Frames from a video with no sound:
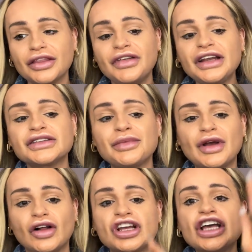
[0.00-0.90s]
The video is going to be
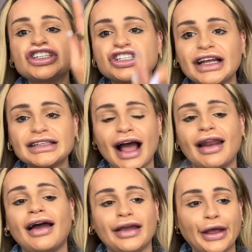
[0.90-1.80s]
called Shit That I
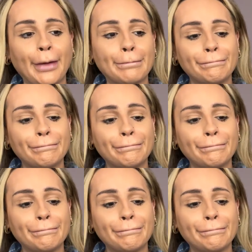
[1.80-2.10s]
Like.